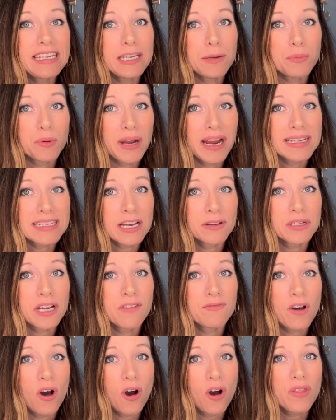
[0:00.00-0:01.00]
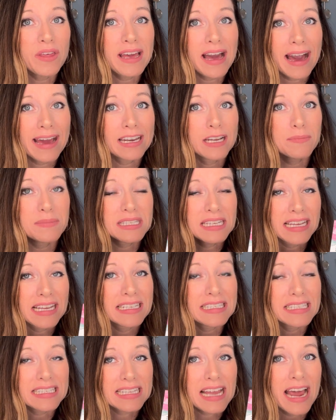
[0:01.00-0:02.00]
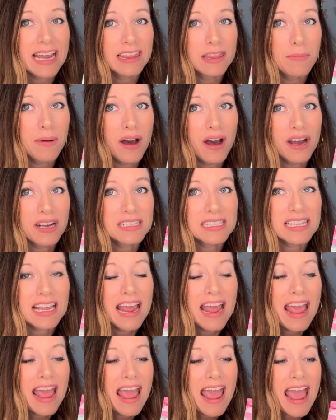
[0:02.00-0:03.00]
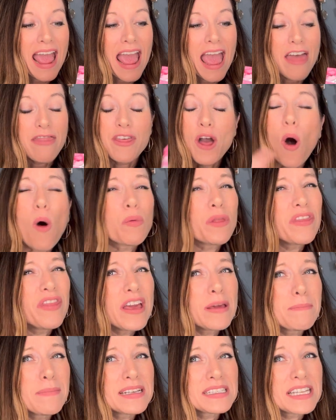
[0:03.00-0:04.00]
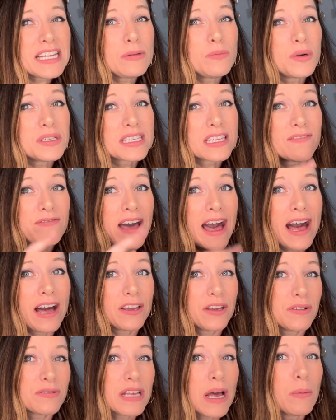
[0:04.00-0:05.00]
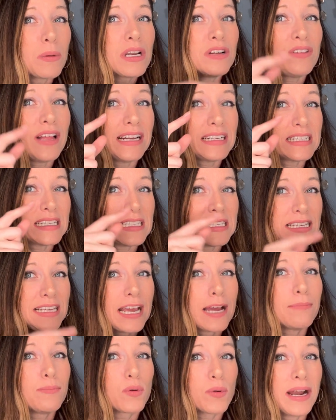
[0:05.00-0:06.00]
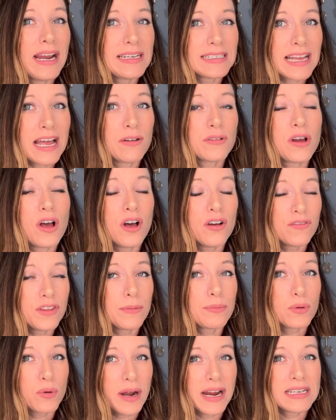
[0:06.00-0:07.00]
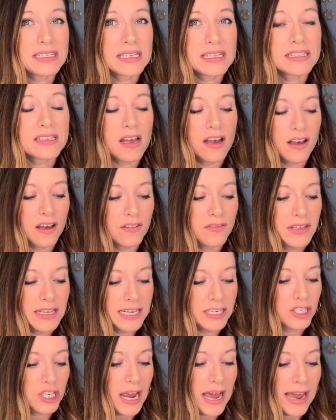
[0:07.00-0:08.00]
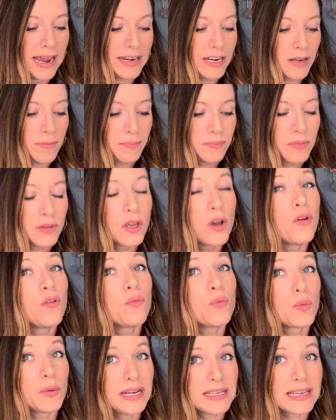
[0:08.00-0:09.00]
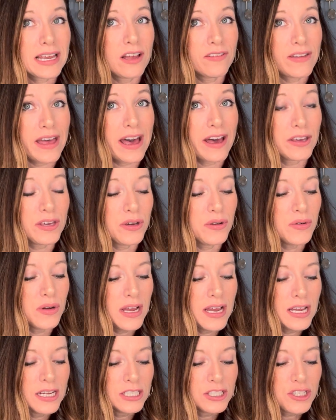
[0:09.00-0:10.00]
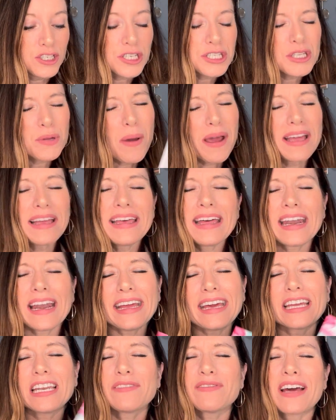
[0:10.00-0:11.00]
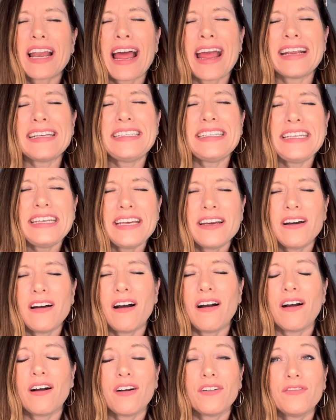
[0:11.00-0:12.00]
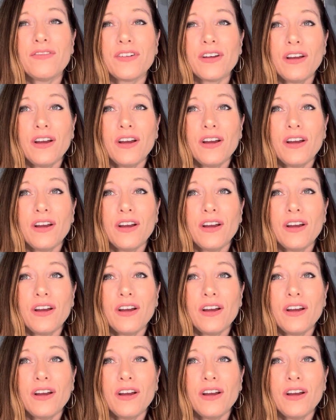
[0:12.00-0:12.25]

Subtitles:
a breakdown of all the items inside the box. The only thing missing was the values. I would have liked to see a breakdown of the prices of each item, retail value, just so I can kind of get an idea of